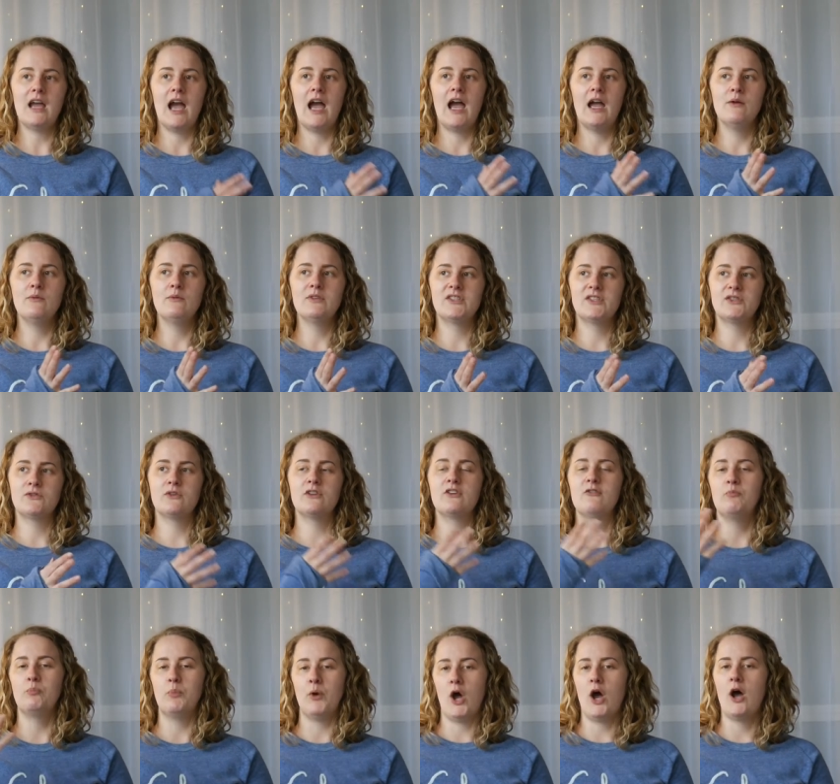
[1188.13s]
I was sort
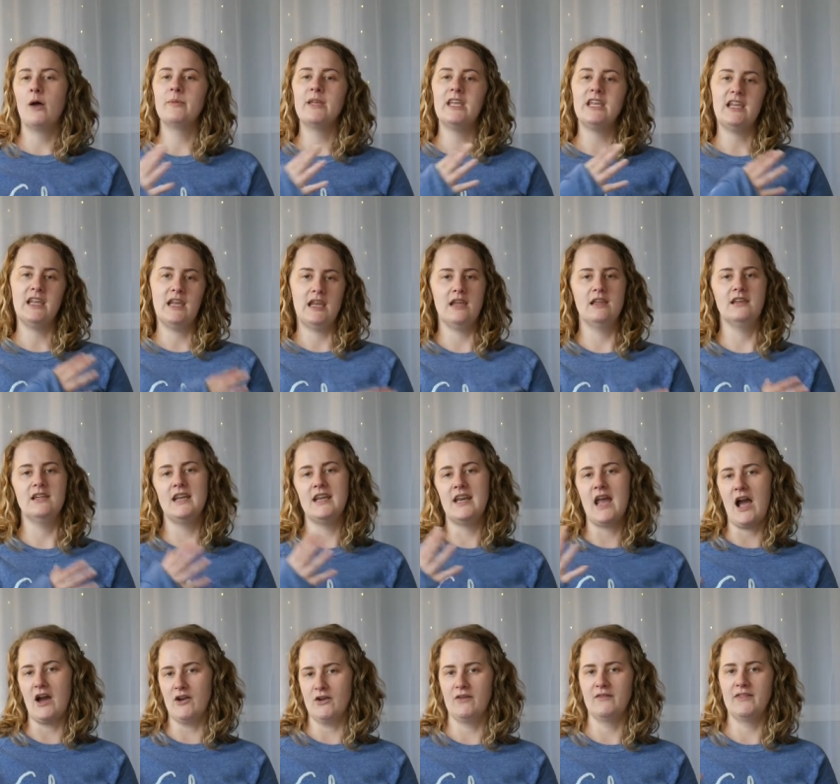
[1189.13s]
of bobbing in and
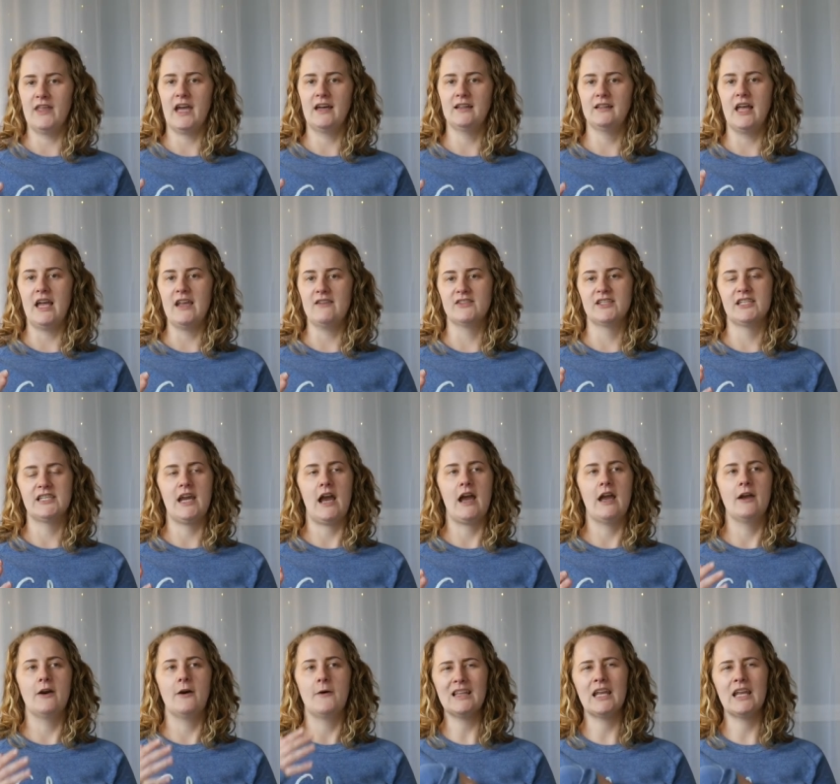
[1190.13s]
out of that lifestyle.